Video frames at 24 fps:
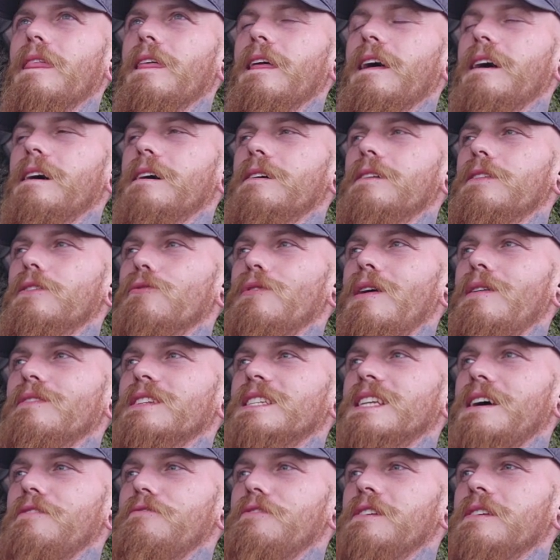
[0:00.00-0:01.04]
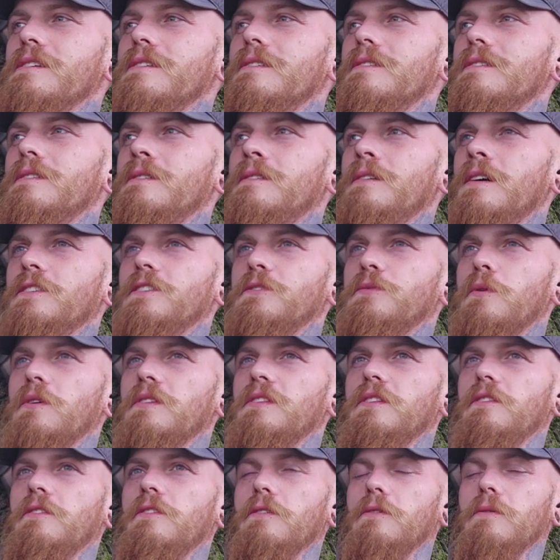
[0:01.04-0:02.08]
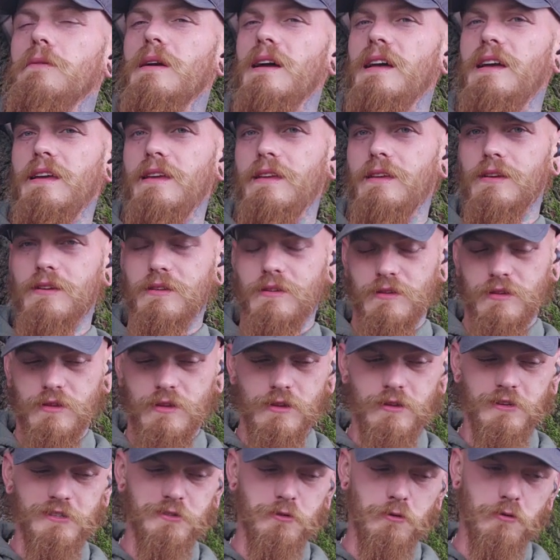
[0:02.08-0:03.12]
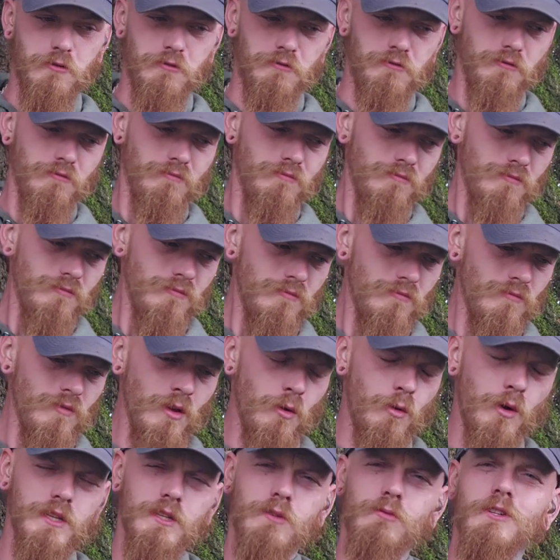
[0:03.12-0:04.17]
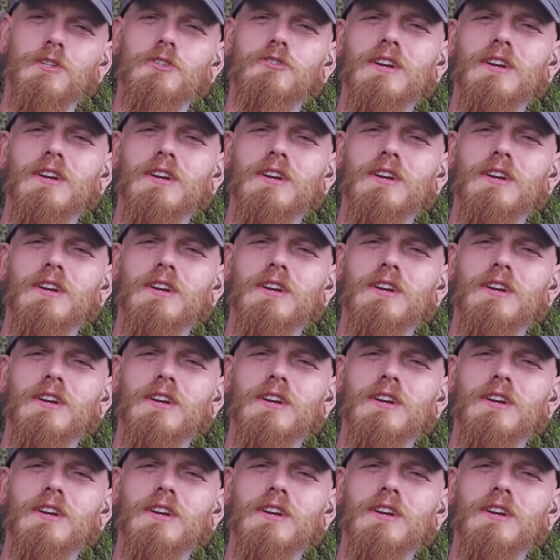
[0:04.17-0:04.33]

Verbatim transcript: yeah, the weather's heavy. I just wanted to do a sort of, I wanted to